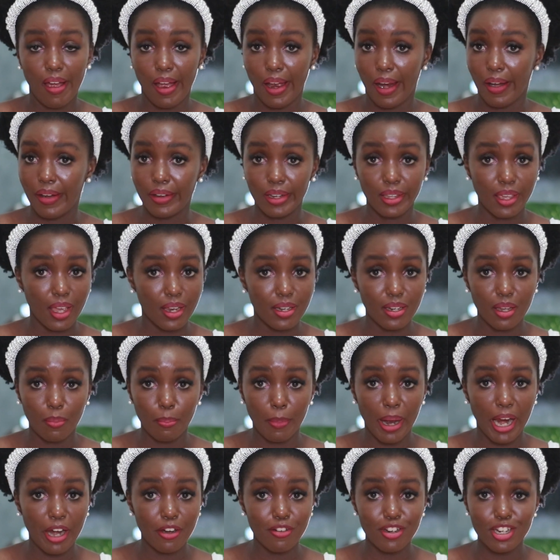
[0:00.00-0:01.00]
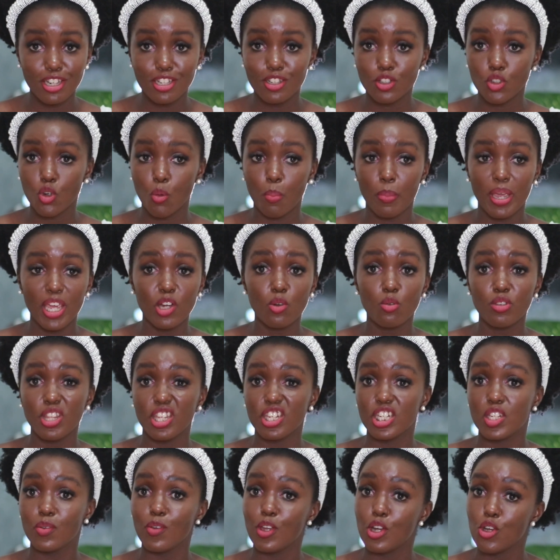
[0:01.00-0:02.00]
and getting married to men who
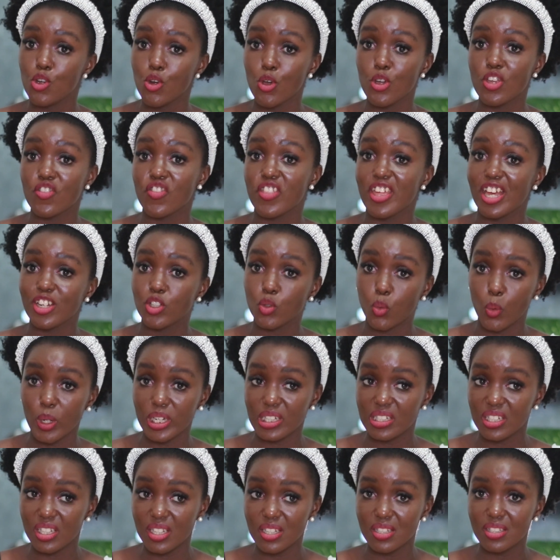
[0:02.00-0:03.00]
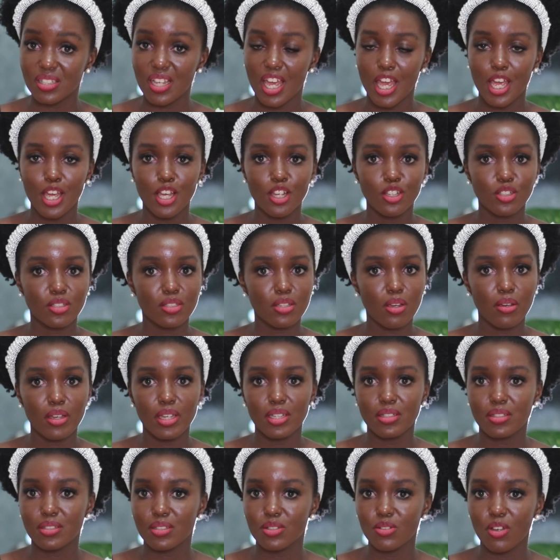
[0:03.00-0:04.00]
they didn't even know in their 20s. So
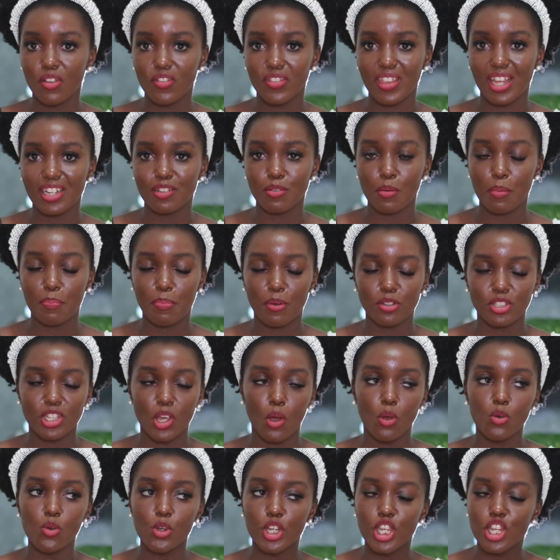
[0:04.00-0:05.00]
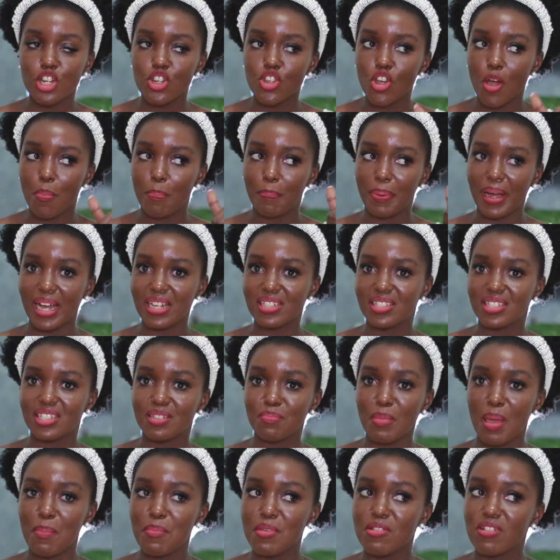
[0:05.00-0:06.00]
it's not that people say, oh, look, in your
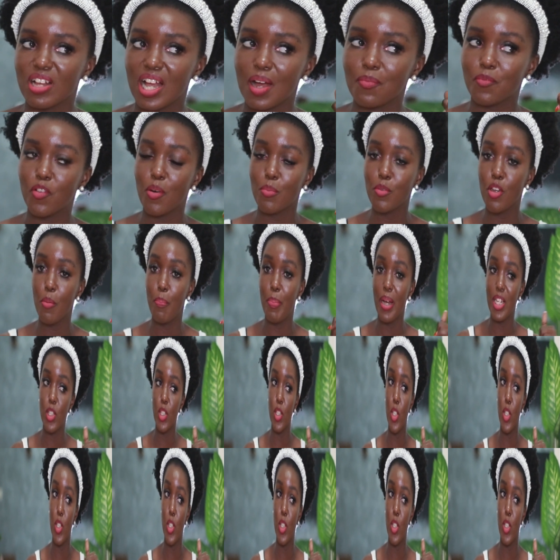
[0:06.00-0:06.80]
past, maybe you come from your past.